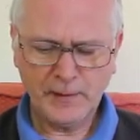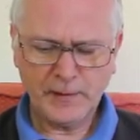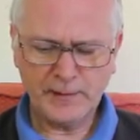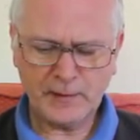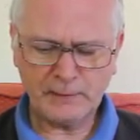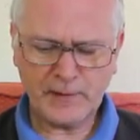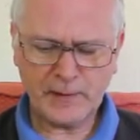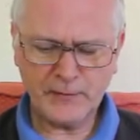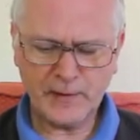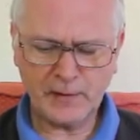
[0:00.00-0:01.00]
And that
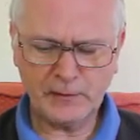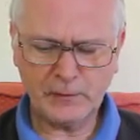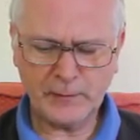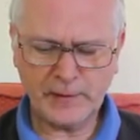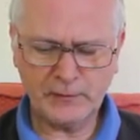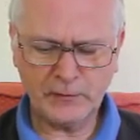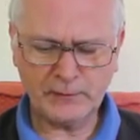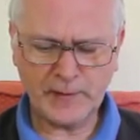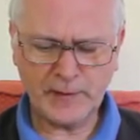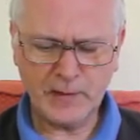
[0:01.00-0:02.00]
round hill away on your
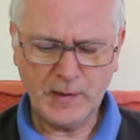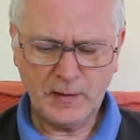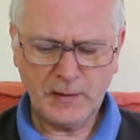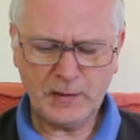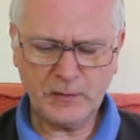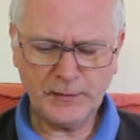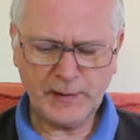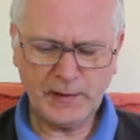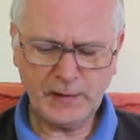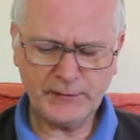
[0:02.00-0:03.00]
right is called the
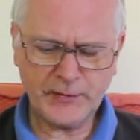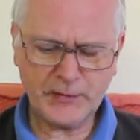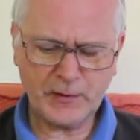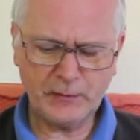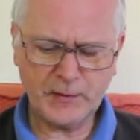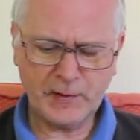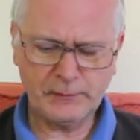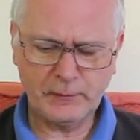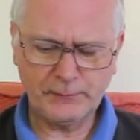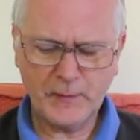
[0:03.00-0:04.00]
Hill of the Stone
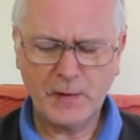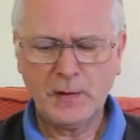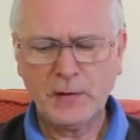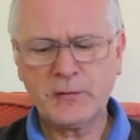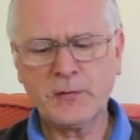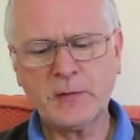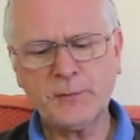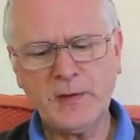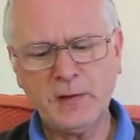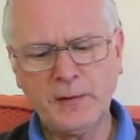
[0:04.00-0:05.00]
Table. Just
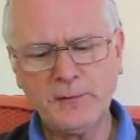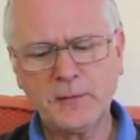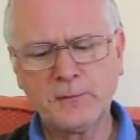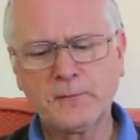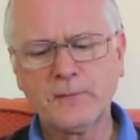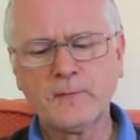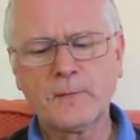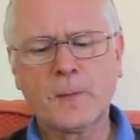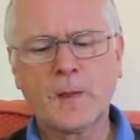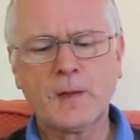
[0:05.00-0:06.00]
beyond—"
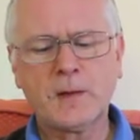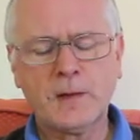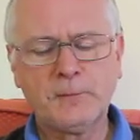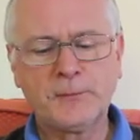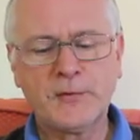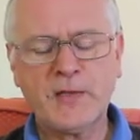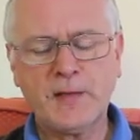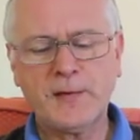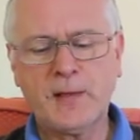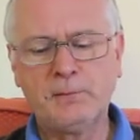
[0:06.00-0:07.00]
But
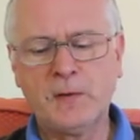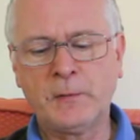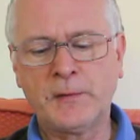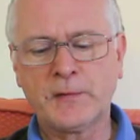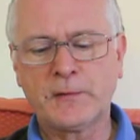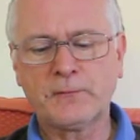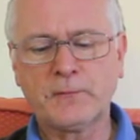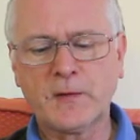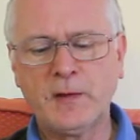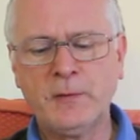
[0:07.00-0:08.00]
at that moment
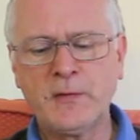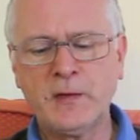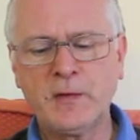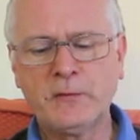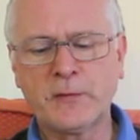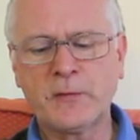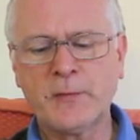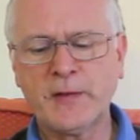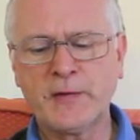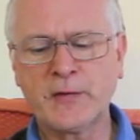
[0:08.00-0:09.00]
he was interrupted
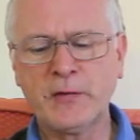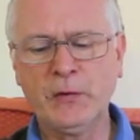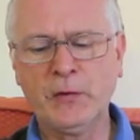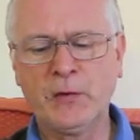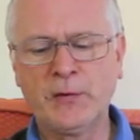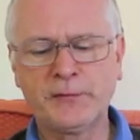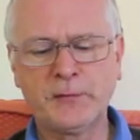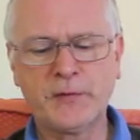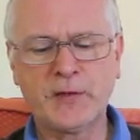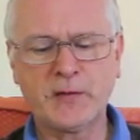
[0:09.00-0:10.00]
by a snore
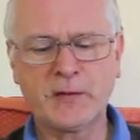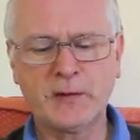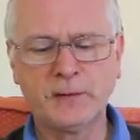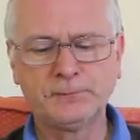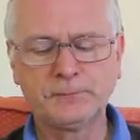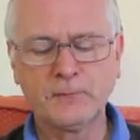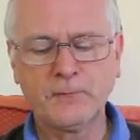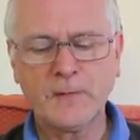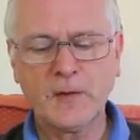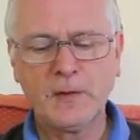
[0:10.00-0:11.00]
from Shasta,
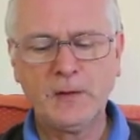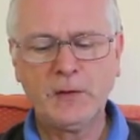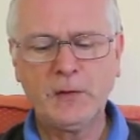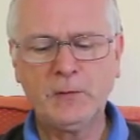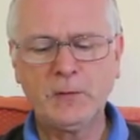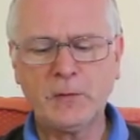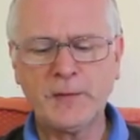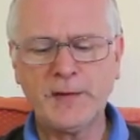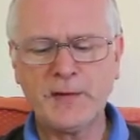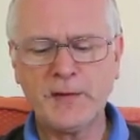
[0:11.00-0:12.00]
who, what with his